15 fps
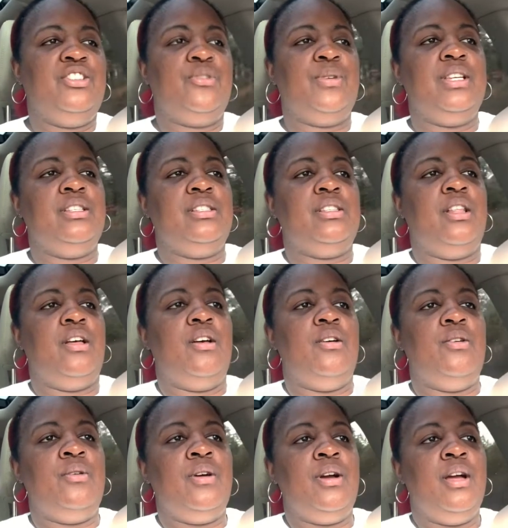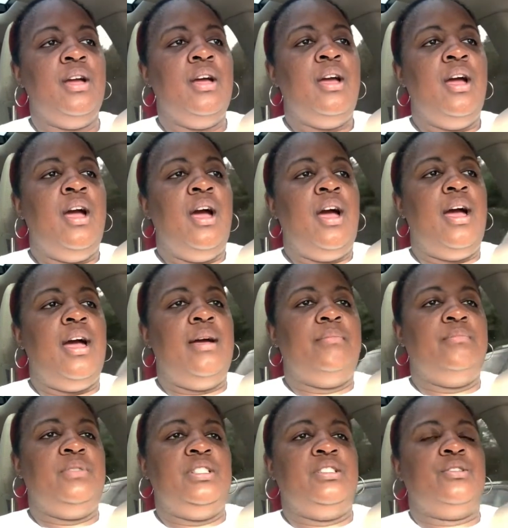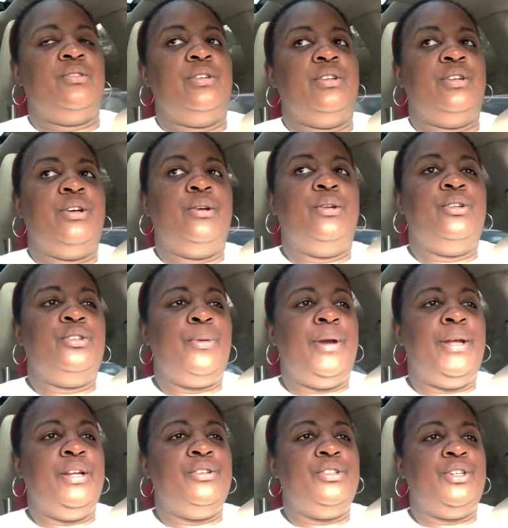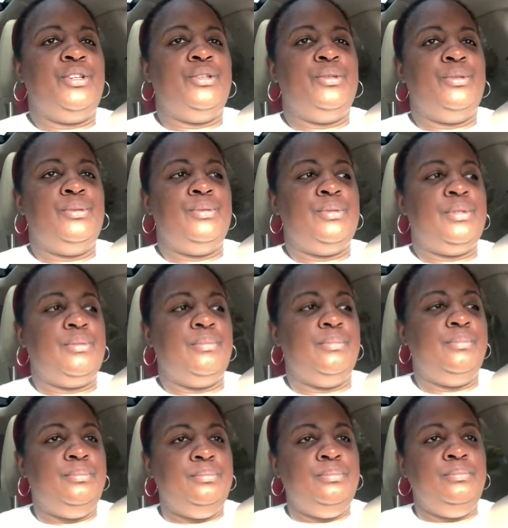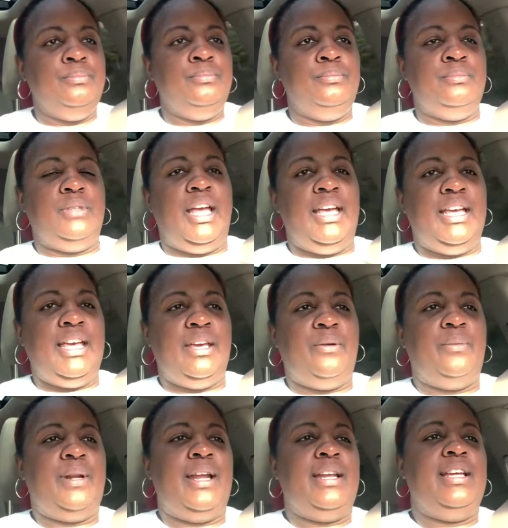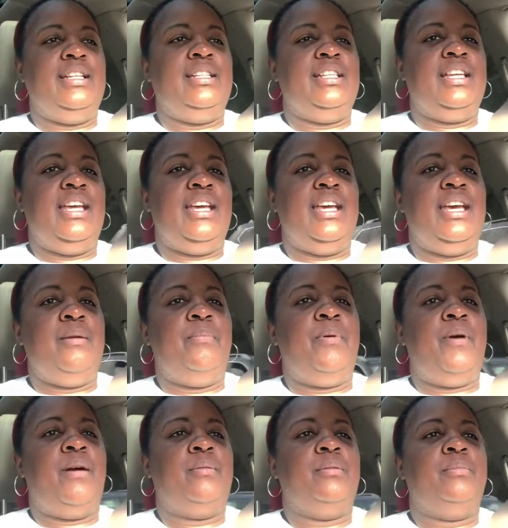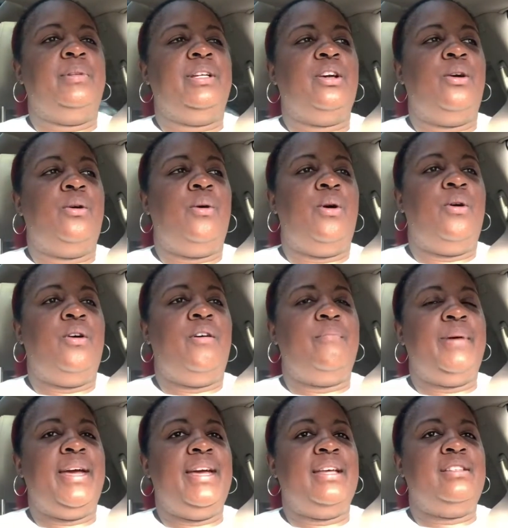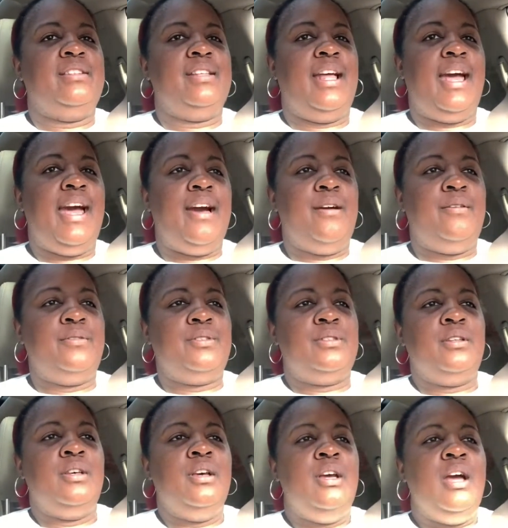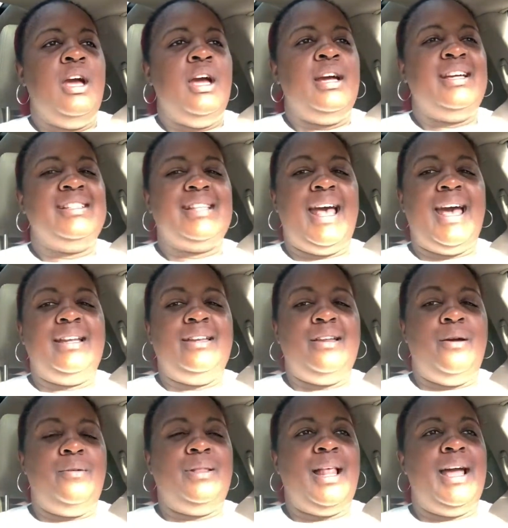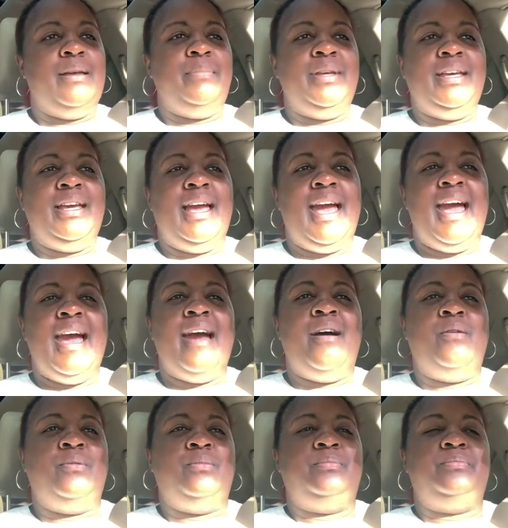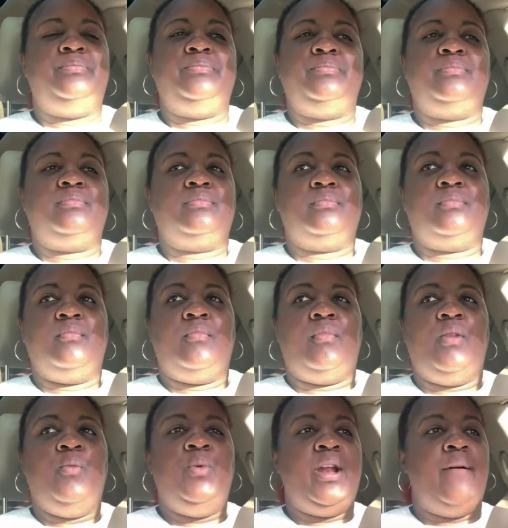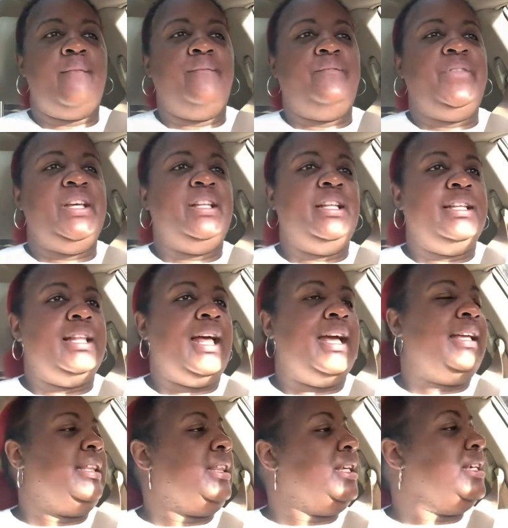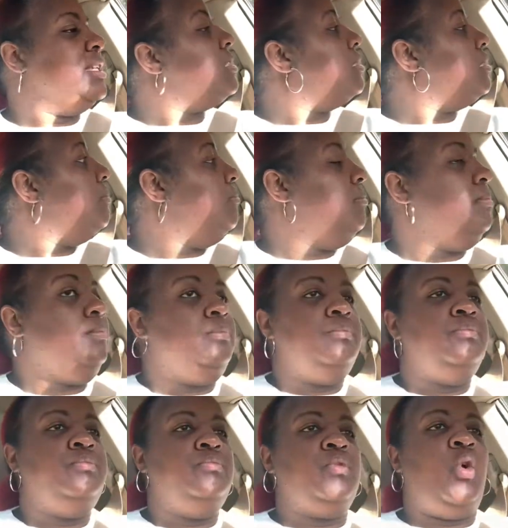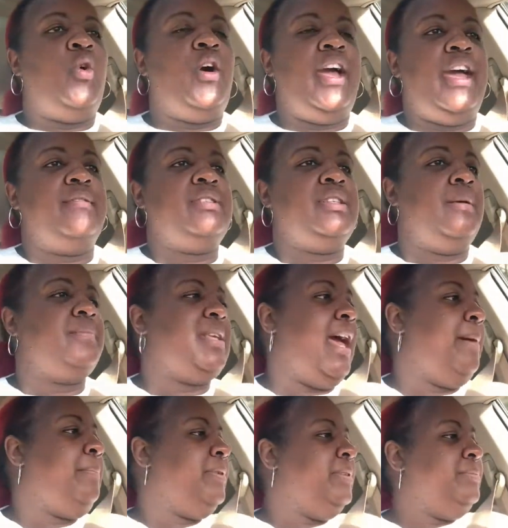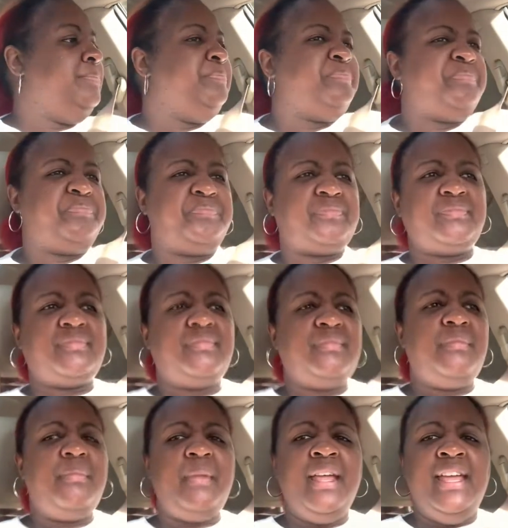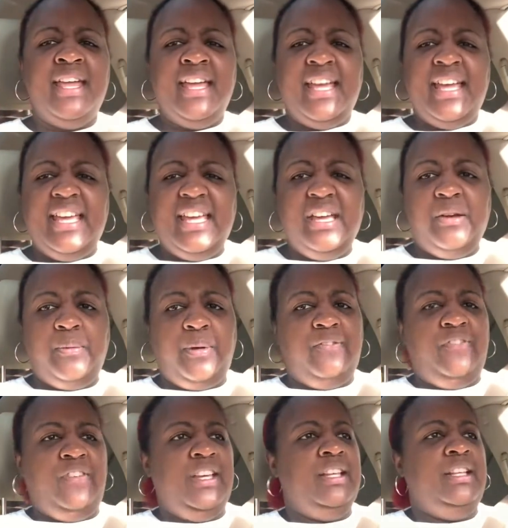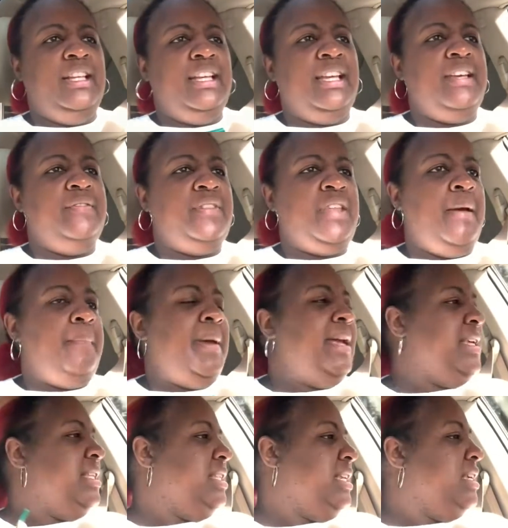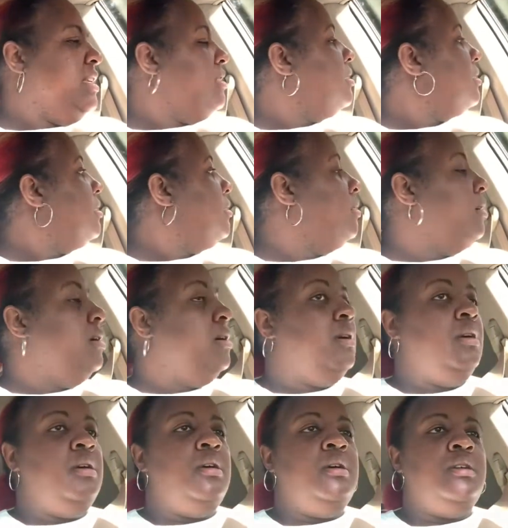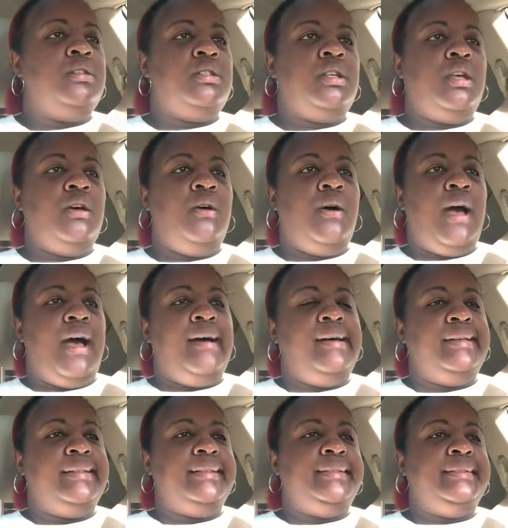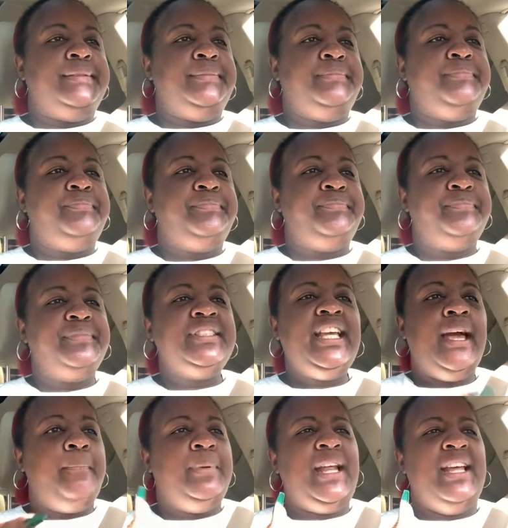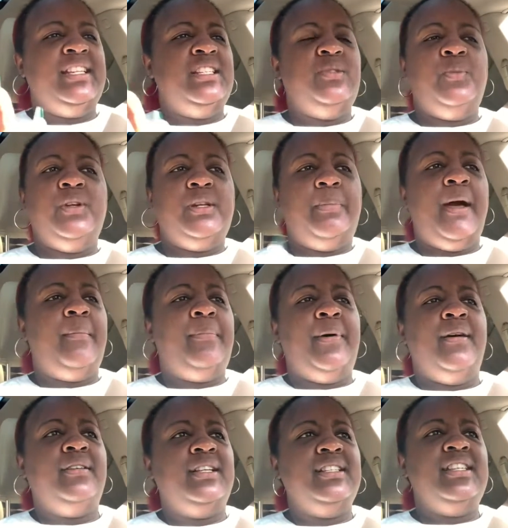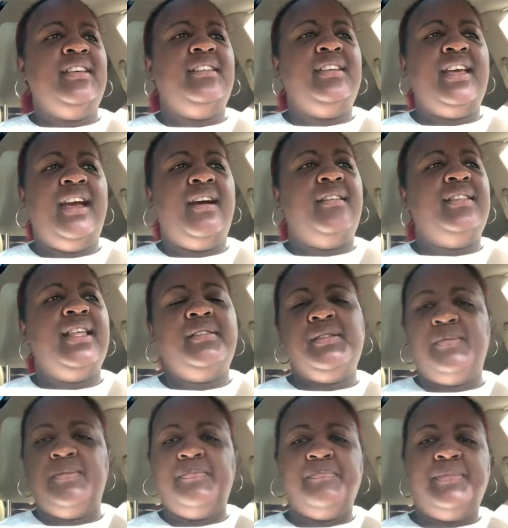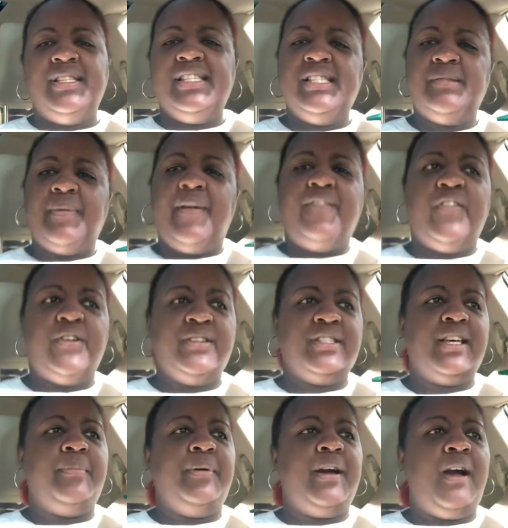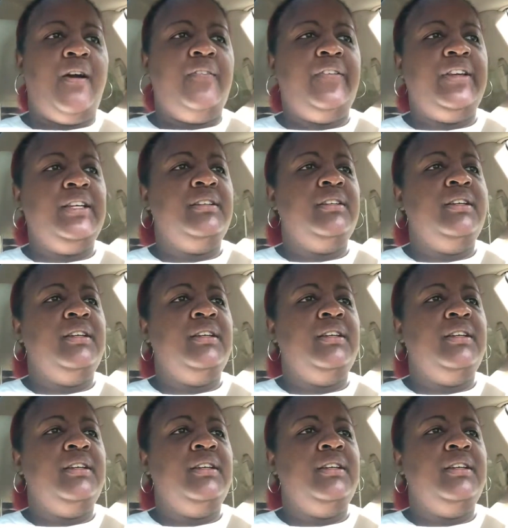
streets long, I'm just gonna go to Trader Joe's and get what I need to get and probably go on back to the house because I don't like being out when I'm feeling like this or have some type of eerie feeling if that makes sense so um, yeah but I just wanted to pop on and tell y'all that's this is my first cup of coffee